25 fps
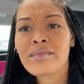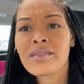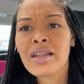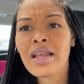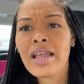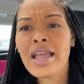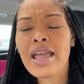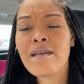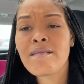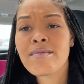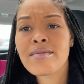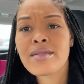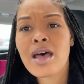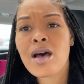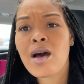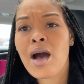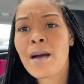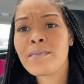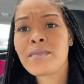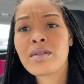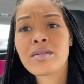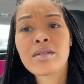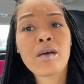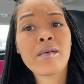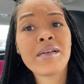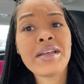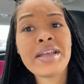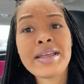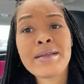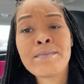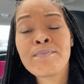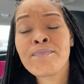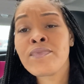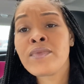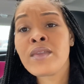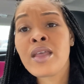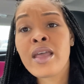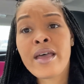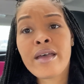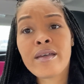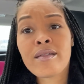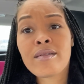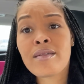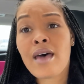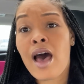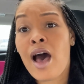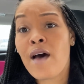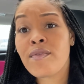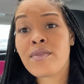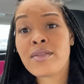if so i'm just gonna eat
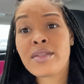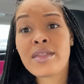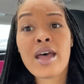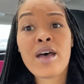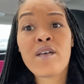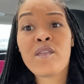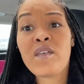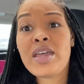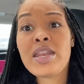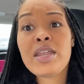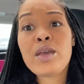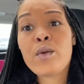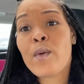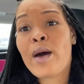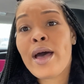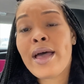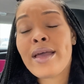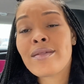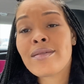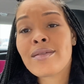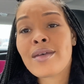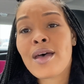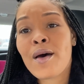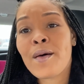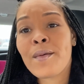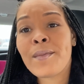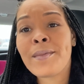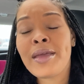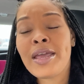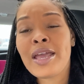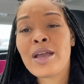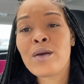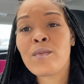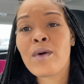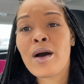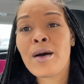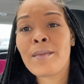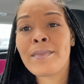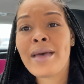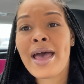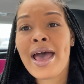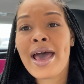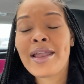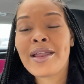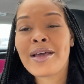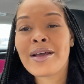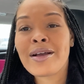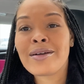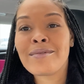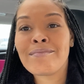soft stuff anyway so it won't
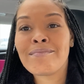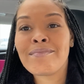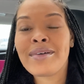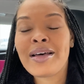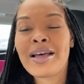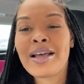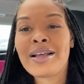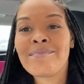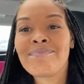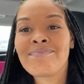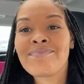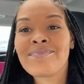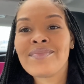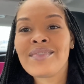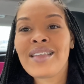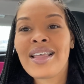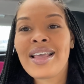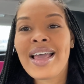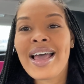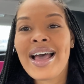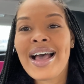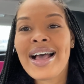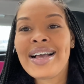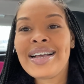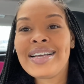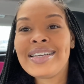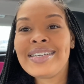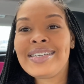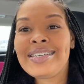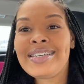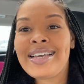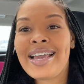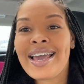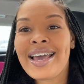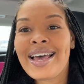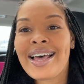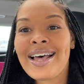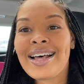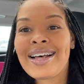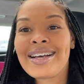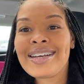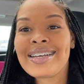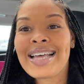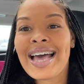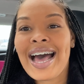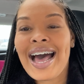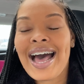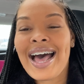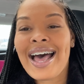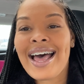matter but yeah
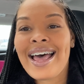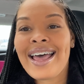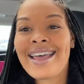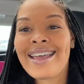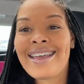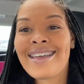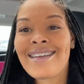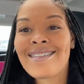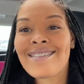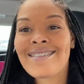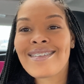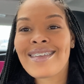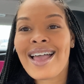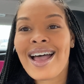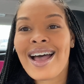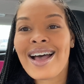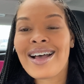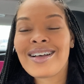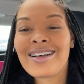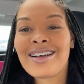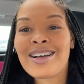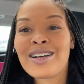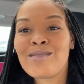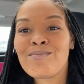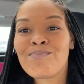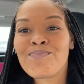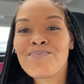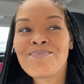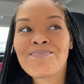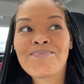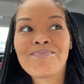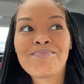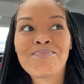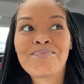guys i um